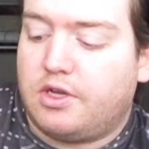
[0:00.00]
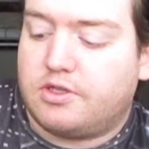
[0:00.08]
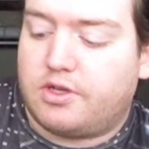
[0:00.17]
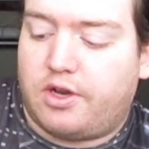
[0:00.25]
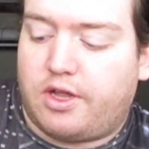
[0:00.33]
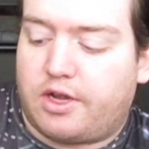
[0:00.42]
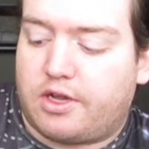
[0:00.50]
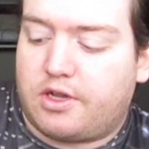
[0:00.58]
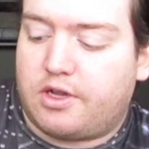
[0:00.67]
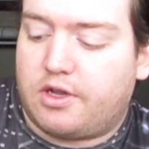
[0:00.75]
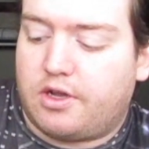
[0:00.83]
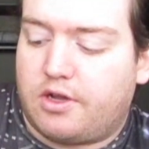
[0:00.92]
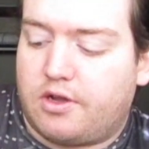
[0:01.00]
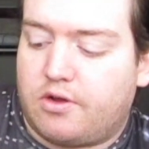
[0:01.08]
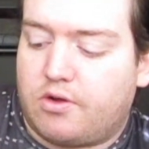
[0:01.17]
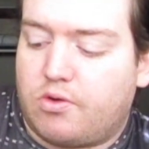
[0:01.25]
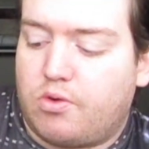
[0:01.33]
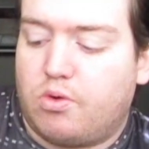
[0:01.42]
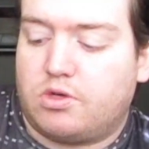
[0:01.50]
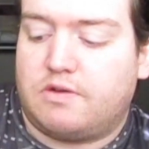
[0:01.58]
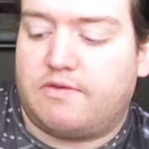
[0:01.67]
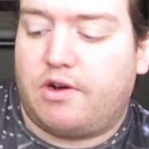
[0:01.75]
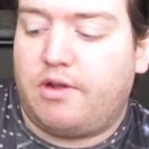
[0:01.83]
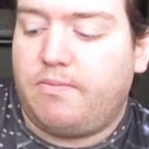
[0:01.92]
So like quarter
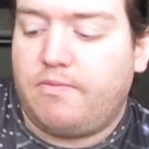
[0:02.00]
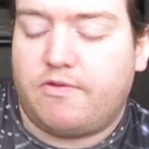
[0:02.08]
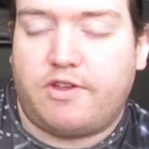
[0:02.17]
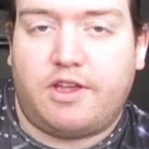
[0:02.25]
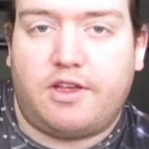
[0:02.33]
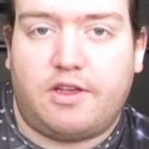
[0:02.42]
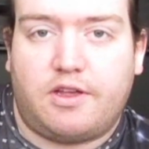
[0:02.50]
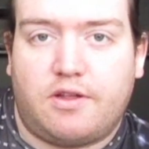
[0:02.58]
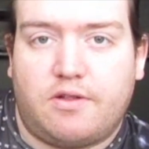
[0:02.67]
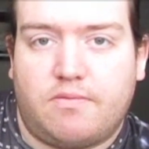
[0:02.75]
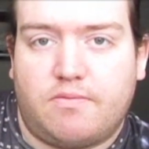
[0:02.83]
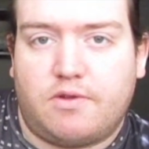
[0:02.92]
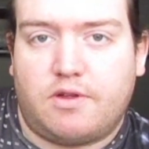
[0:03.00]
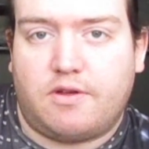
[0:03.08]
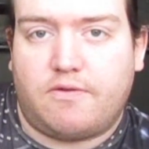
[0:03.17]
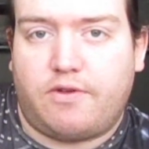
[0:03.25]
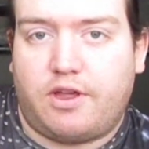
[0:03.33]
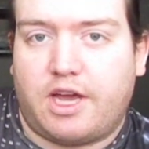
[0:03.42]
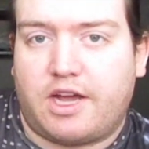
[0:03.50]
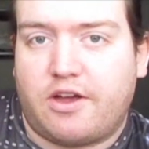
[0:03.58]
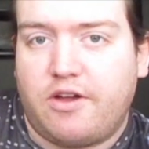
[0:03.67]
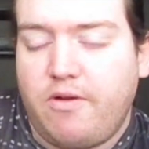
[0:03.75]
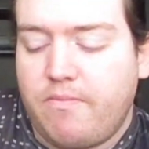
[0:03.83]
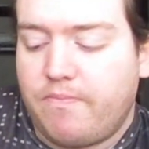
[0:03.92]
volume for your echo,